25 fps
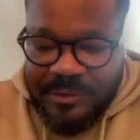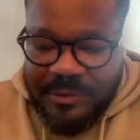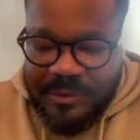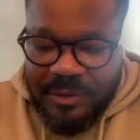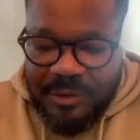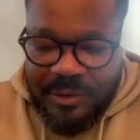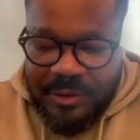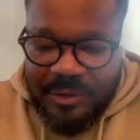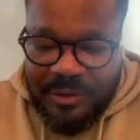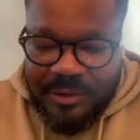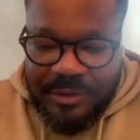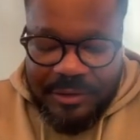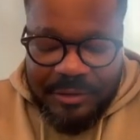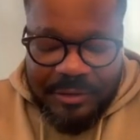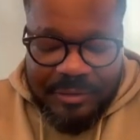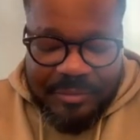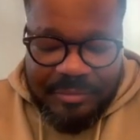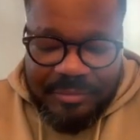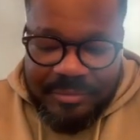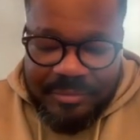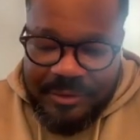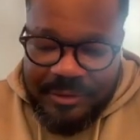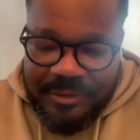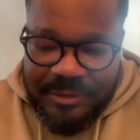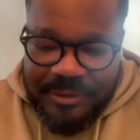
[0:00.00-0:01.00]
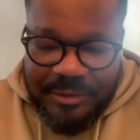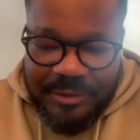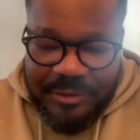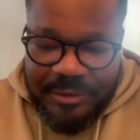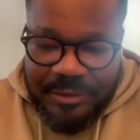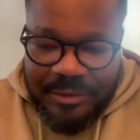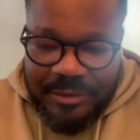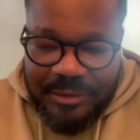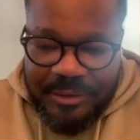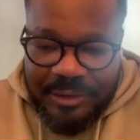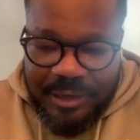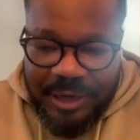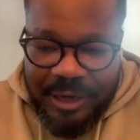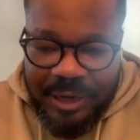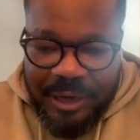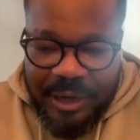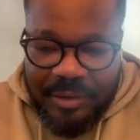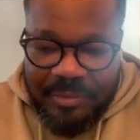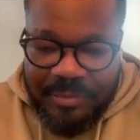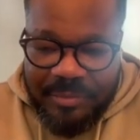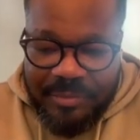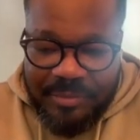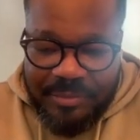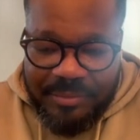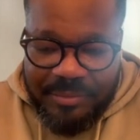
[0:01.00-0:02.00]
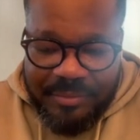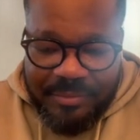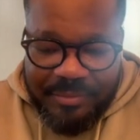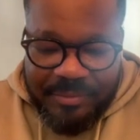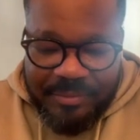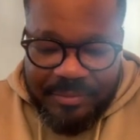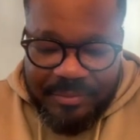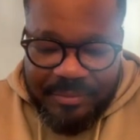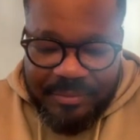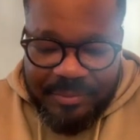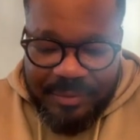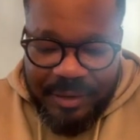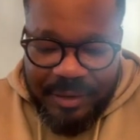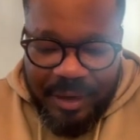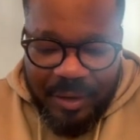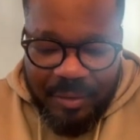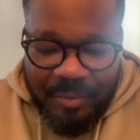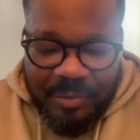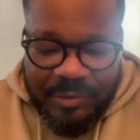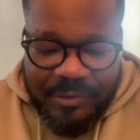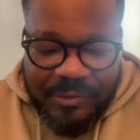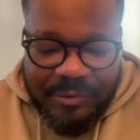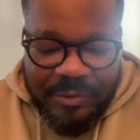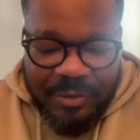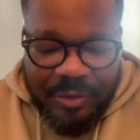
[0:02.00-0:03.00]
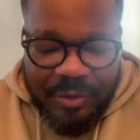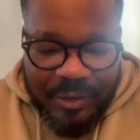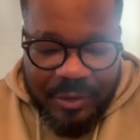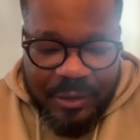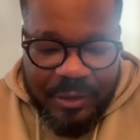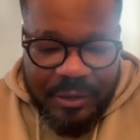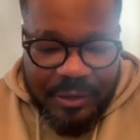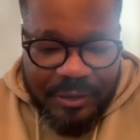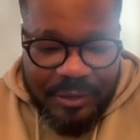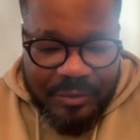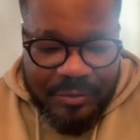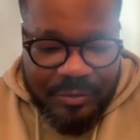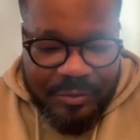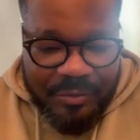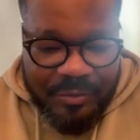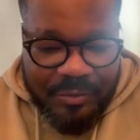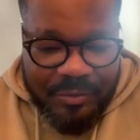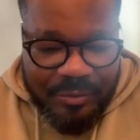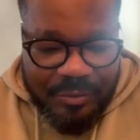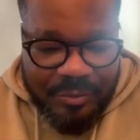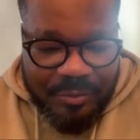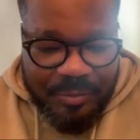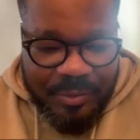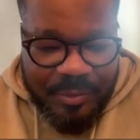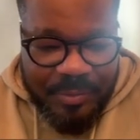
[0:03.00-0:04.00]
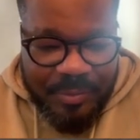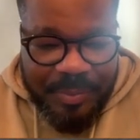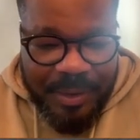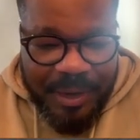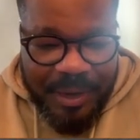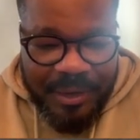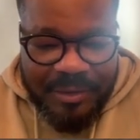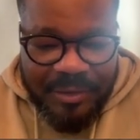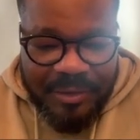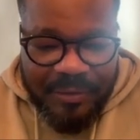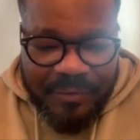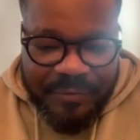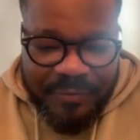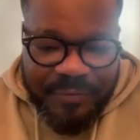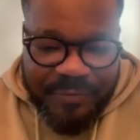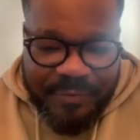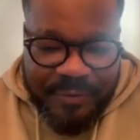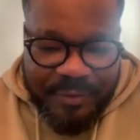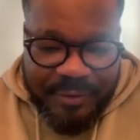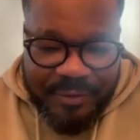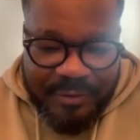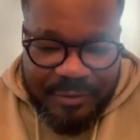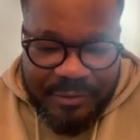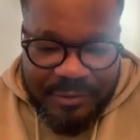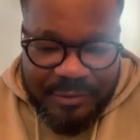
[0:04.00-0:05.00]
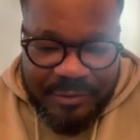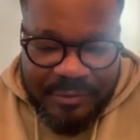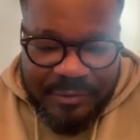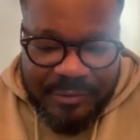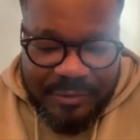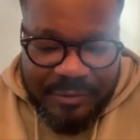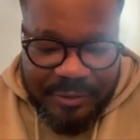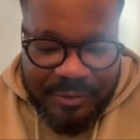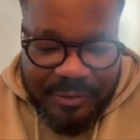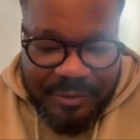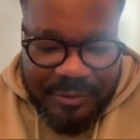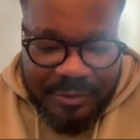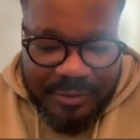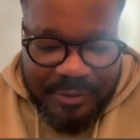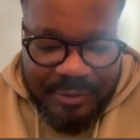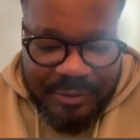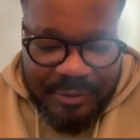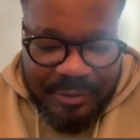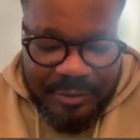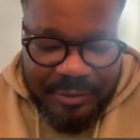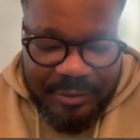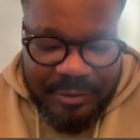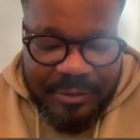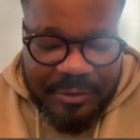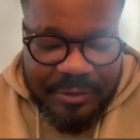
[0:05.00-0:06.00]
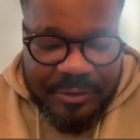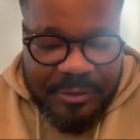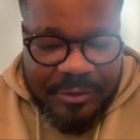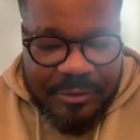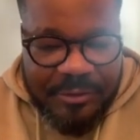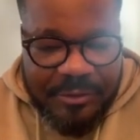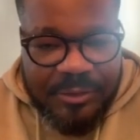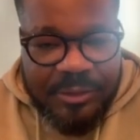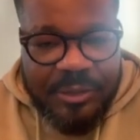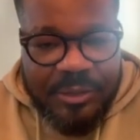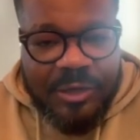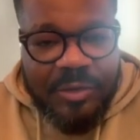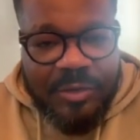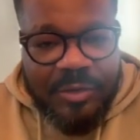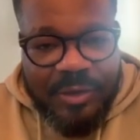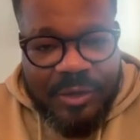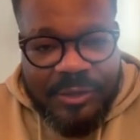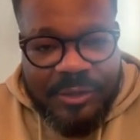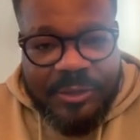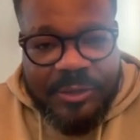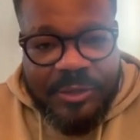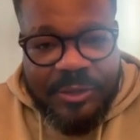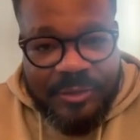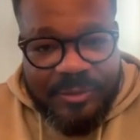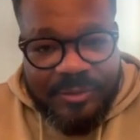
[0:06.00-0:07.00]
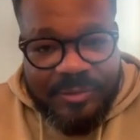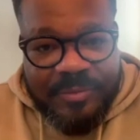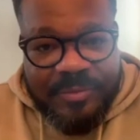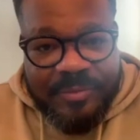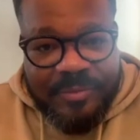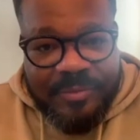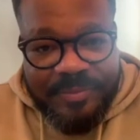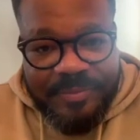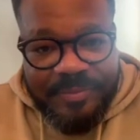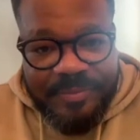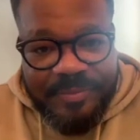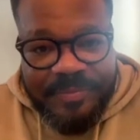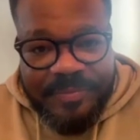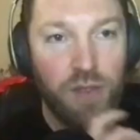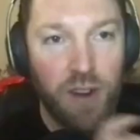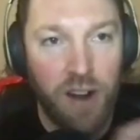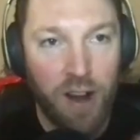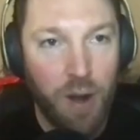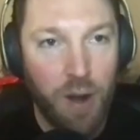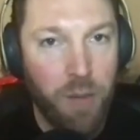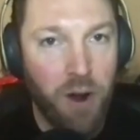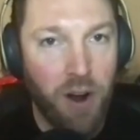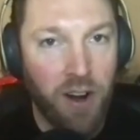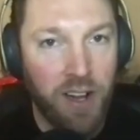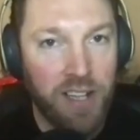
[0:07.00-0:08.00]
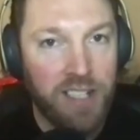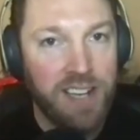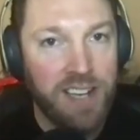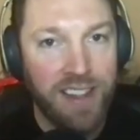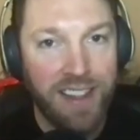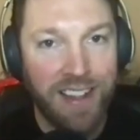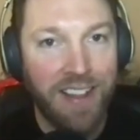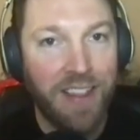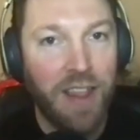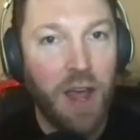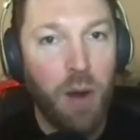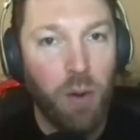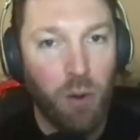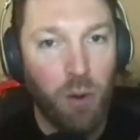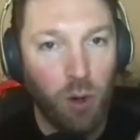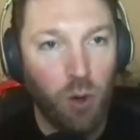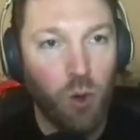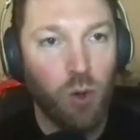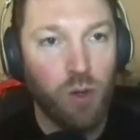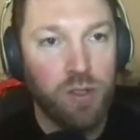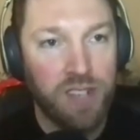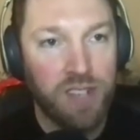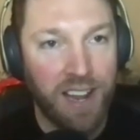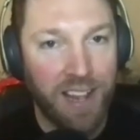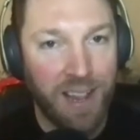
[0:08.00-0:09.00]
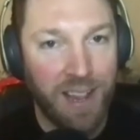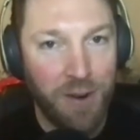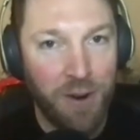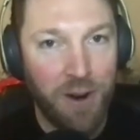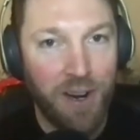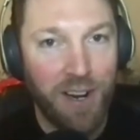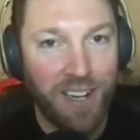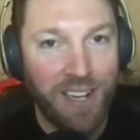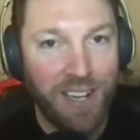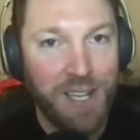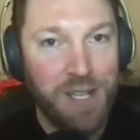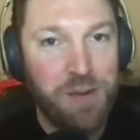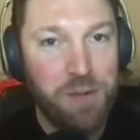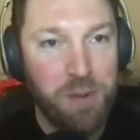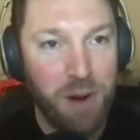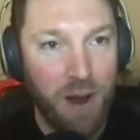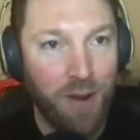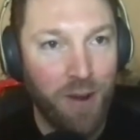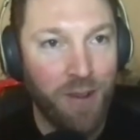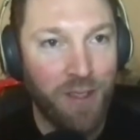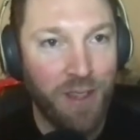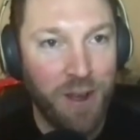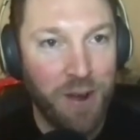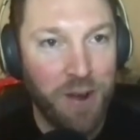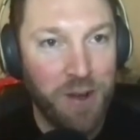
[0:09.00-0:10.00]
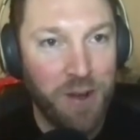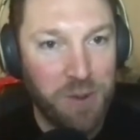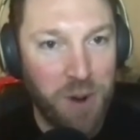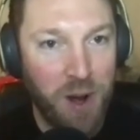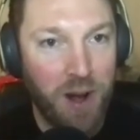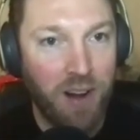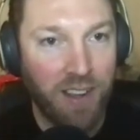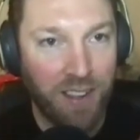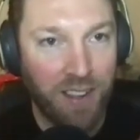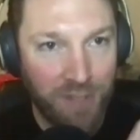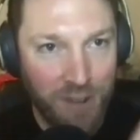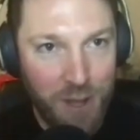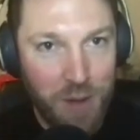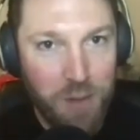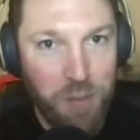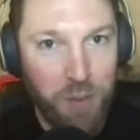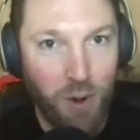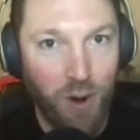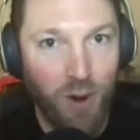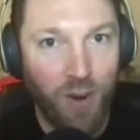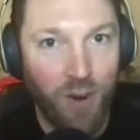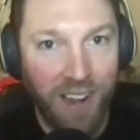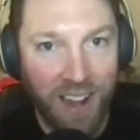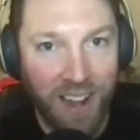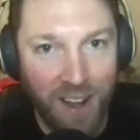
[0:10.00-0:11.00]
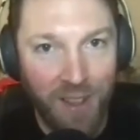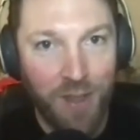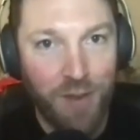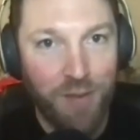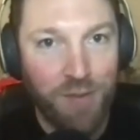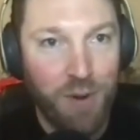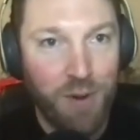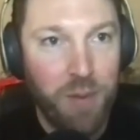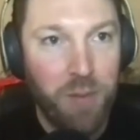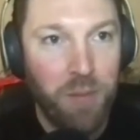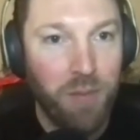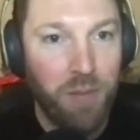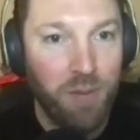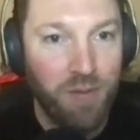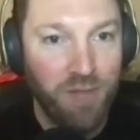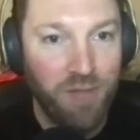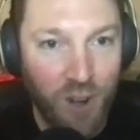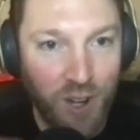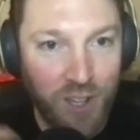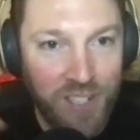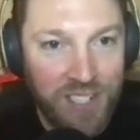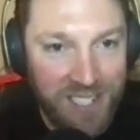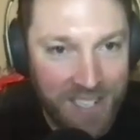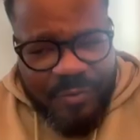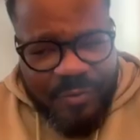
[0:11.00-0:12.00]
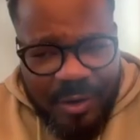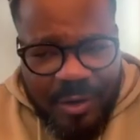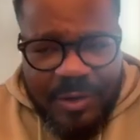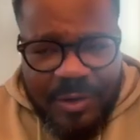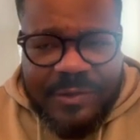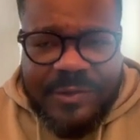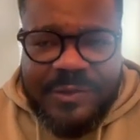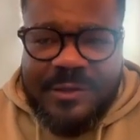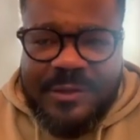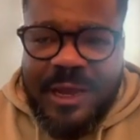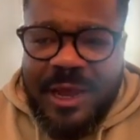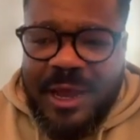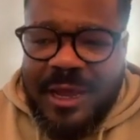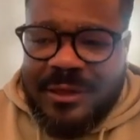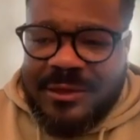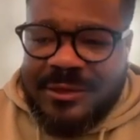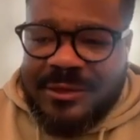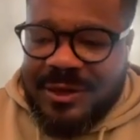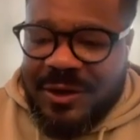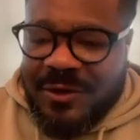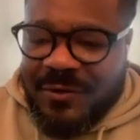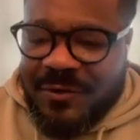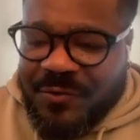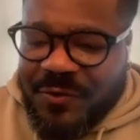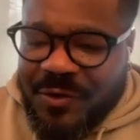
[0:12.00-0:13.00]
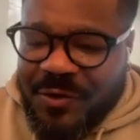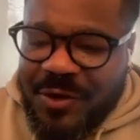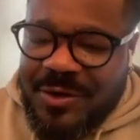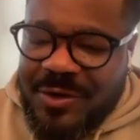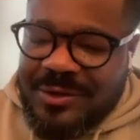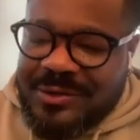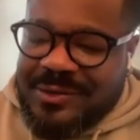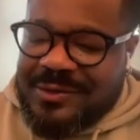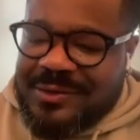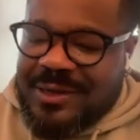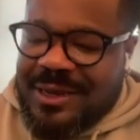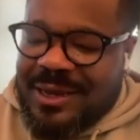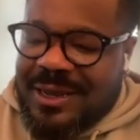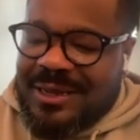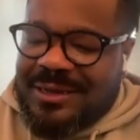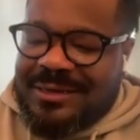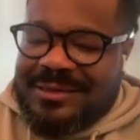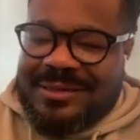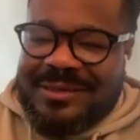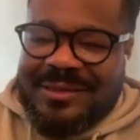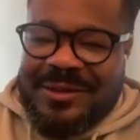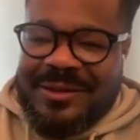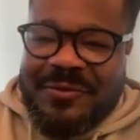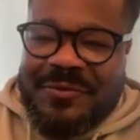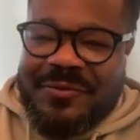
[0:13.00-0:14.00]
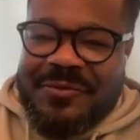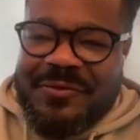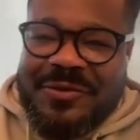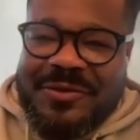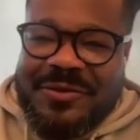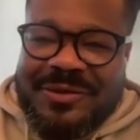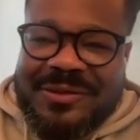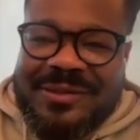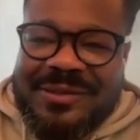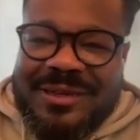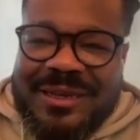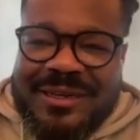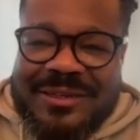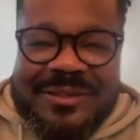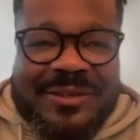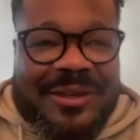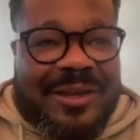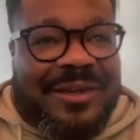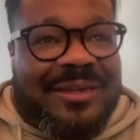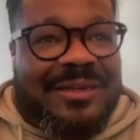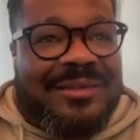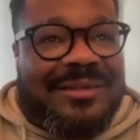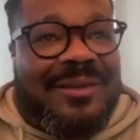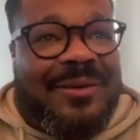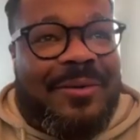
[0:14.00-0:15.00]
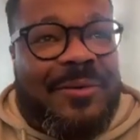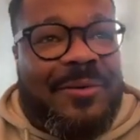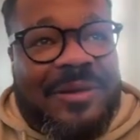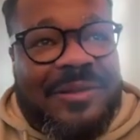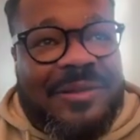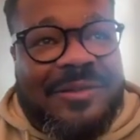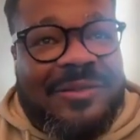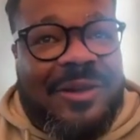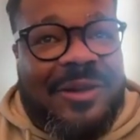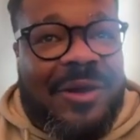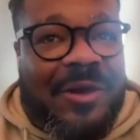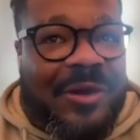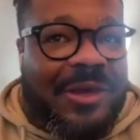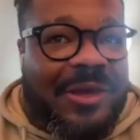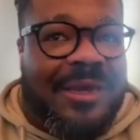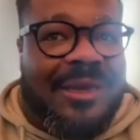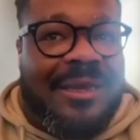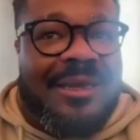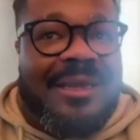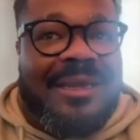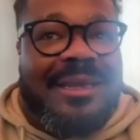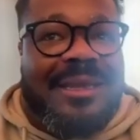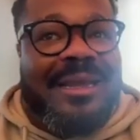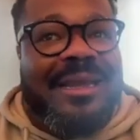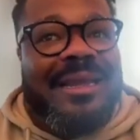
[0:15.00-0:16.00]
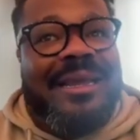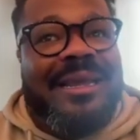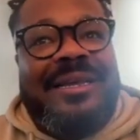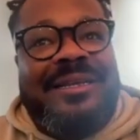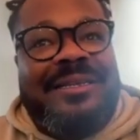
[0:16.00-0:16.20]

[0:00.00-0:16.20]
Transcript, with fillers: So um, I was lucky to, to be part of uh, this uh, generation. Very modest. I think they would all say they were lucky to play with you as well. Give you the ball, get on the front foot, steal of the course, ball back. Yes, of course, yes, of course, yes. They, they was lucky.